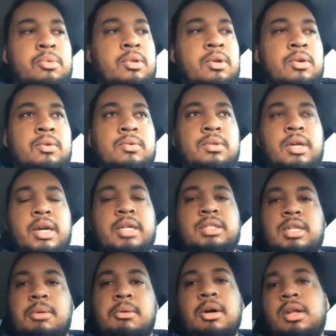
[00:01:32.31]

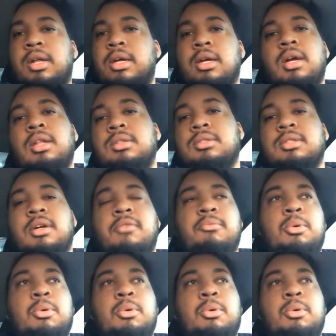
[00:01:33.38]
CashApp, all that other stuff.